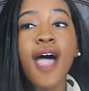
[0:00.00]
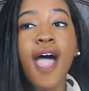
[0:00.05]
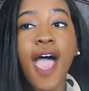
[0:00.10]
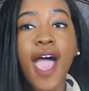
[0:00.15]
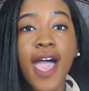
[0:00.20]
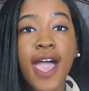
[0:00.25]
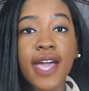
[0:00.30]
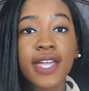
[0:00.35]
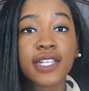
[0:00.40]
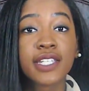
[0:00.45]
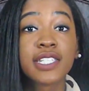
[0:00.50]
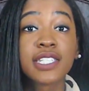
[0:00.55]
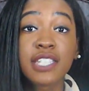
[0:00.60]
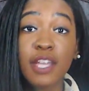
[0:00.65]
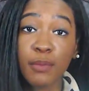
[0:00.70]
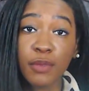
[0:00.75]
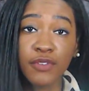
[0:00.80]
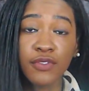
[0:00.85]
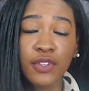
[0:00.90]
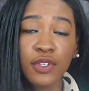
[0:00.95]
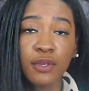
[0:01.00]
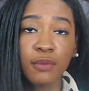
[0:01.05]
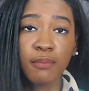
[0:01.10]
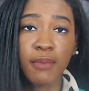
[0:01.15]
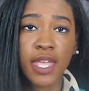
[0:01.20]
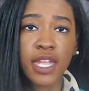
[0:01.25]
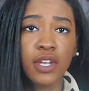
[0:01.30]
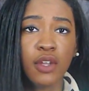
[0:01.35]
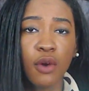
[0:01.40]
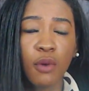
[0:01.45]
and some of you
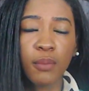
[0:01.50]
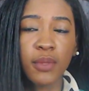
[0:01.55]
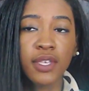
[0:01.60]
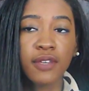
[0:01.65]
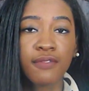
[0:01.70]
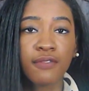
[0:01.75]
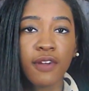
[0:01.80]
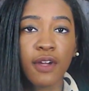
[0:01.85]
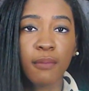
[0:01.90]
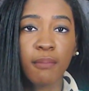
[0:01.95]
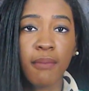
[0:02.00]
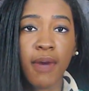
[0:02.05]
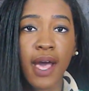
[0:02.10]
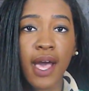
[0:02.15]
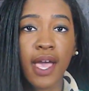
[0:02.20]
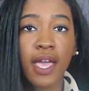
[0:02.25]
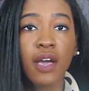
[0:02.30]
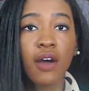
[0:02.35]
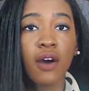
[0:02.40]
may know me from my